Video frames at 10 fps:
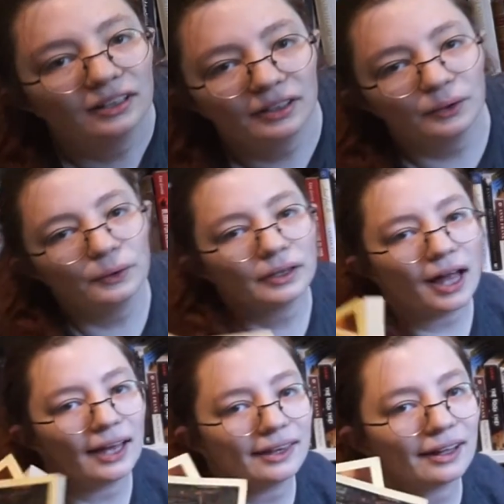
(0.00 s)
two
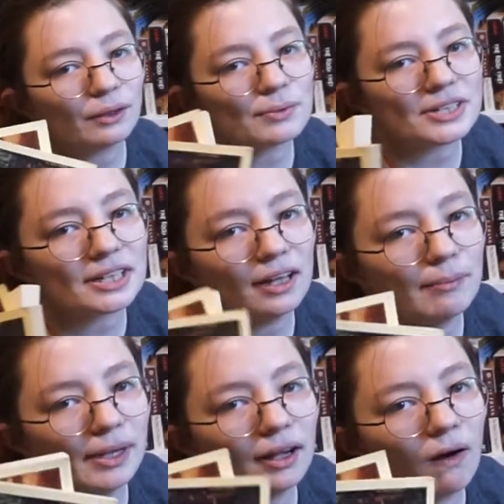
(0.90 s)
classics, which is going to
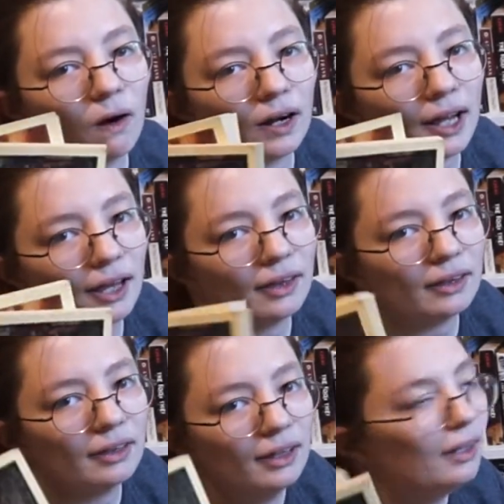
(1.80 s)
be the hardest.